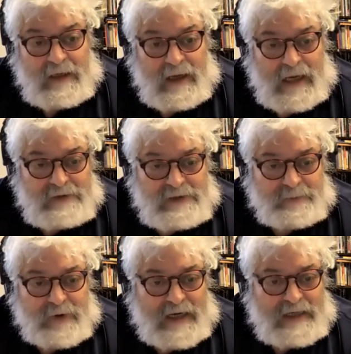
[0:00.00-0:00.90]
I was
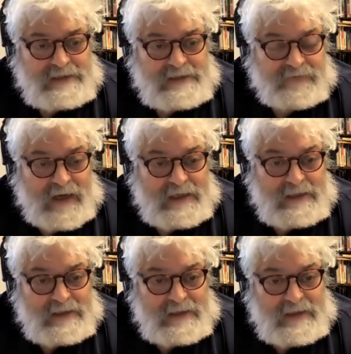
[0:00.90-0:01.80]
surprised to find
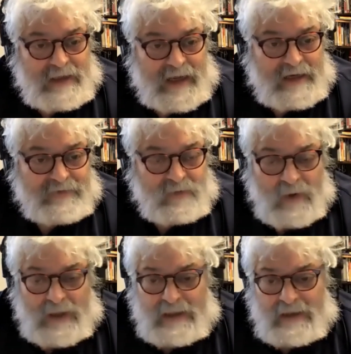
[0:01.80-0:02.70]
it alive and
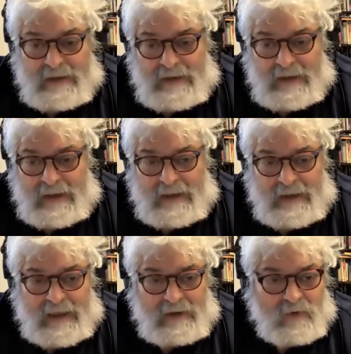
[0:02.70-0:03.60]
well
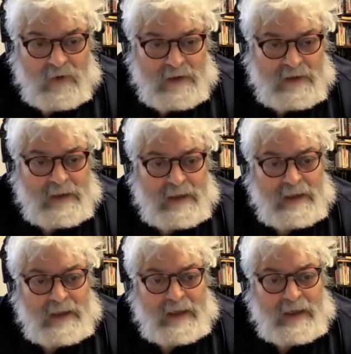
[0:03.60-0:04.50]
at Wharton,
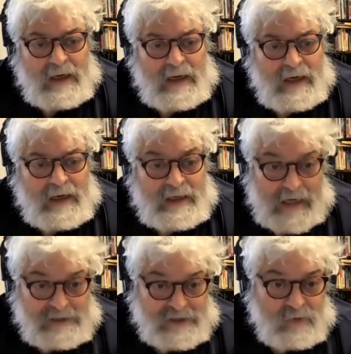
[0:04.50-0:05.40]
and
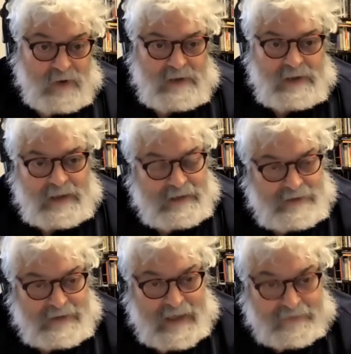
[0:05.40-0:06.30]
not just Wharton,
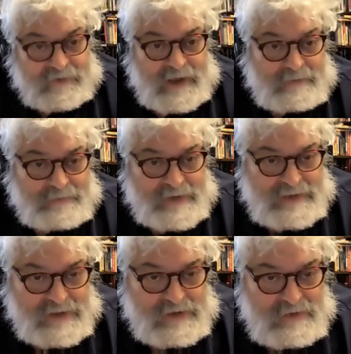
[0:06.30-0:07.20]
in every
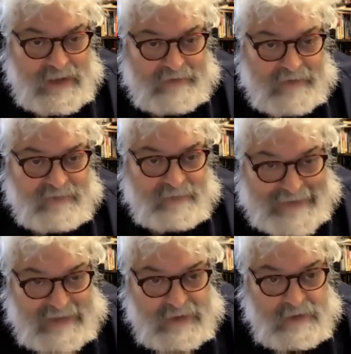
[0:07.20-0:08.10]
business school I've ever
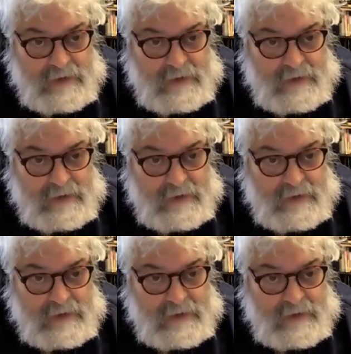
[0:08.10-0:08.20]
been to.